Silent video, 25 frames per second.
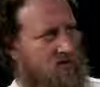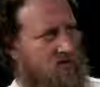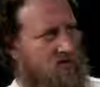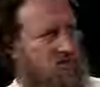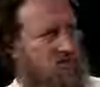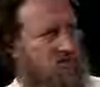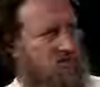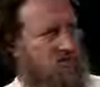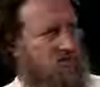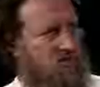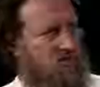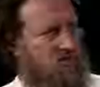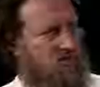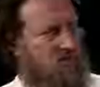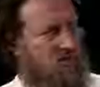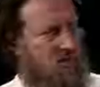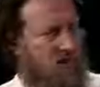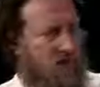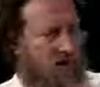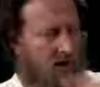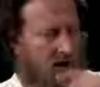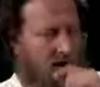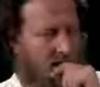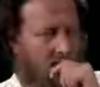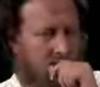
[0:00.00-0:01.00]
questions.
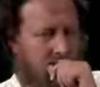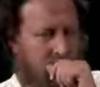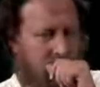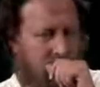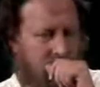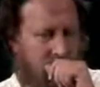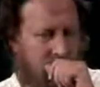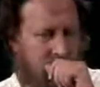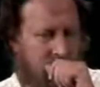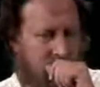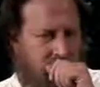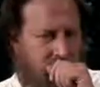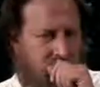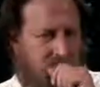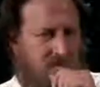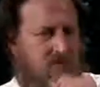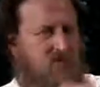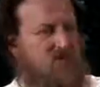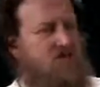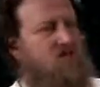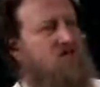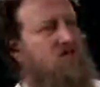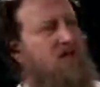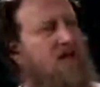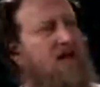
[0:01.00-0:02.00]

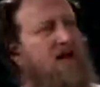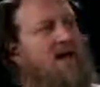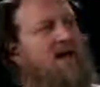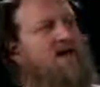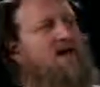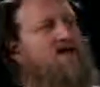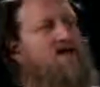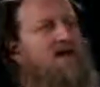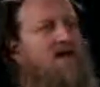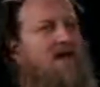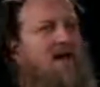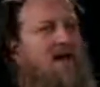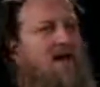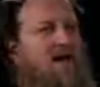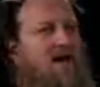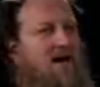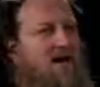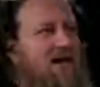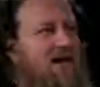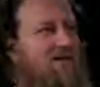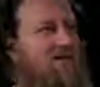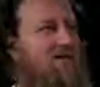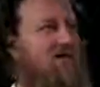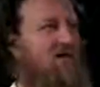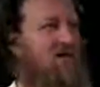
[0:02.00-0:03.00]
Science
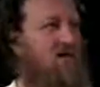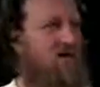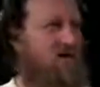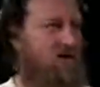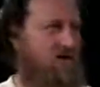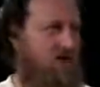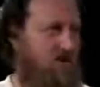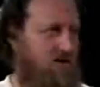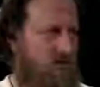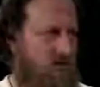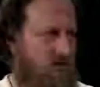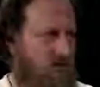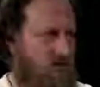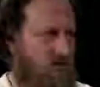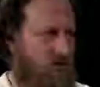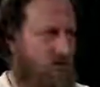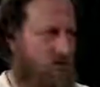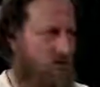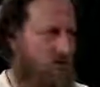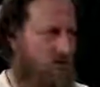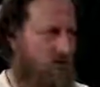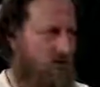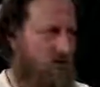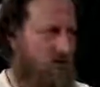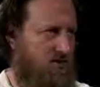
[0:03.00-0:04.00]
can never answer these
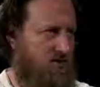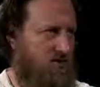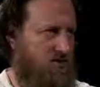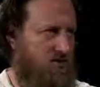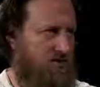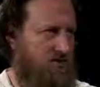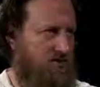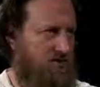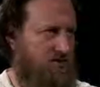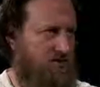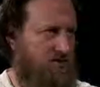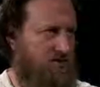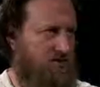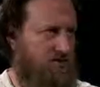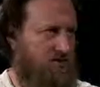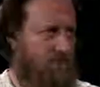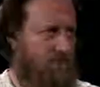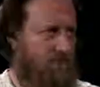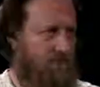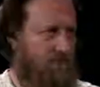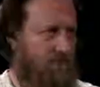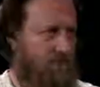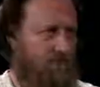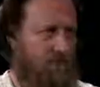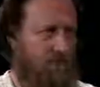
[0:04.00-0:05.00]
questions,
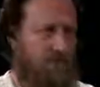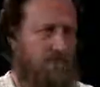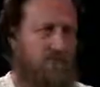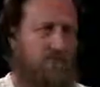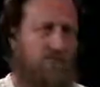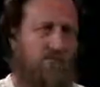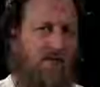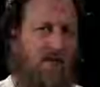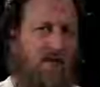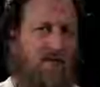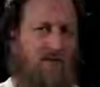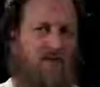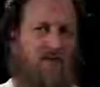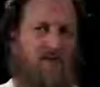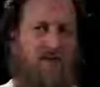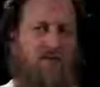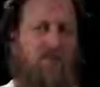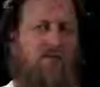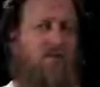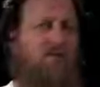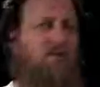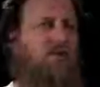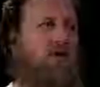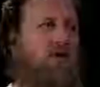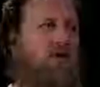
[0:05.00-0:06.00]

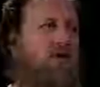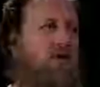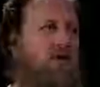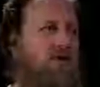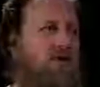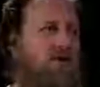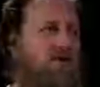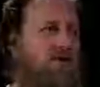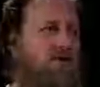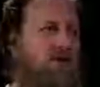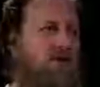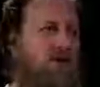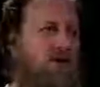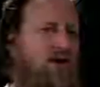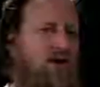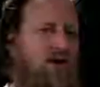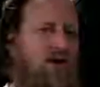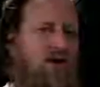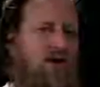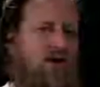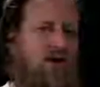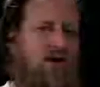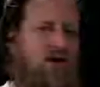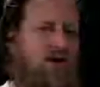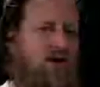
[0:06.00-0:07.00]
simply because
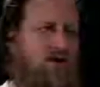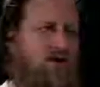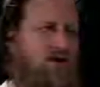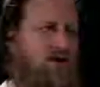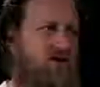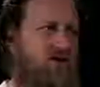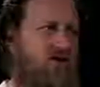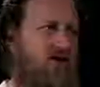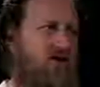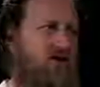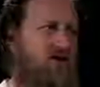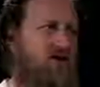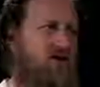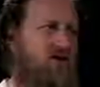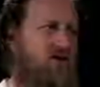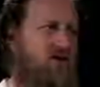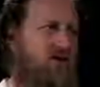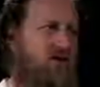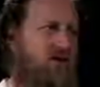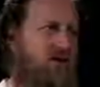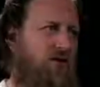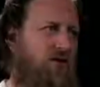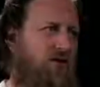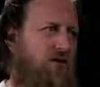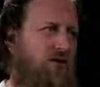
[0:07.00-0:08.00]
this is
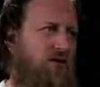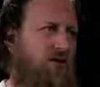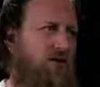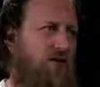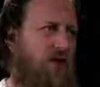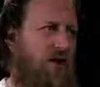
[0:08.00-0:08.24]
unseen.